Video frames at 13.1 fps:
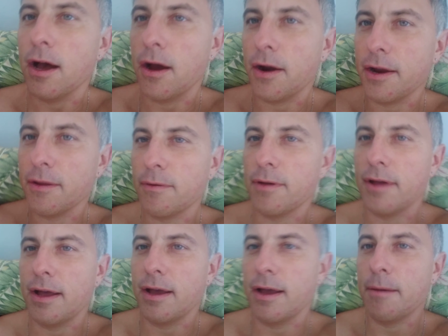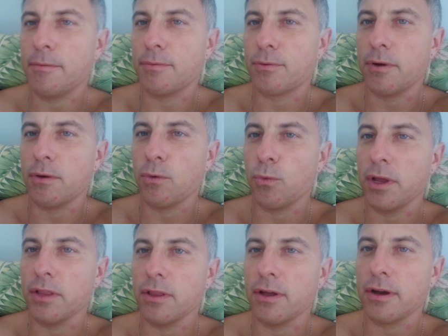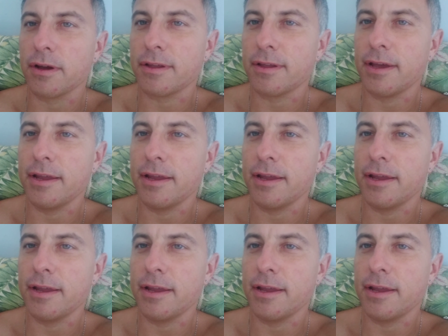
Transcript: All right, I'm running way long.